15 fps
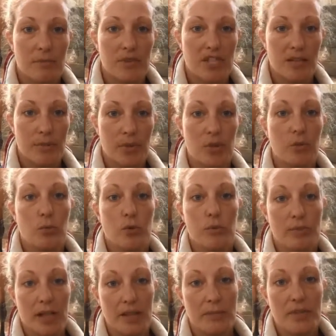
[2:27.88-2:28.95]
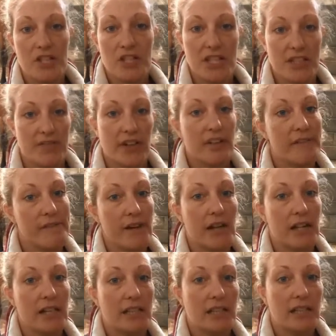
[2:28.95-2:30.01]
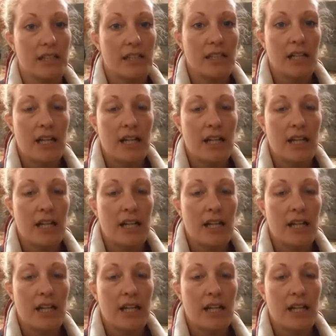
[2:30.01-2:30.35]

She's a pure warm blood, but she is very fine.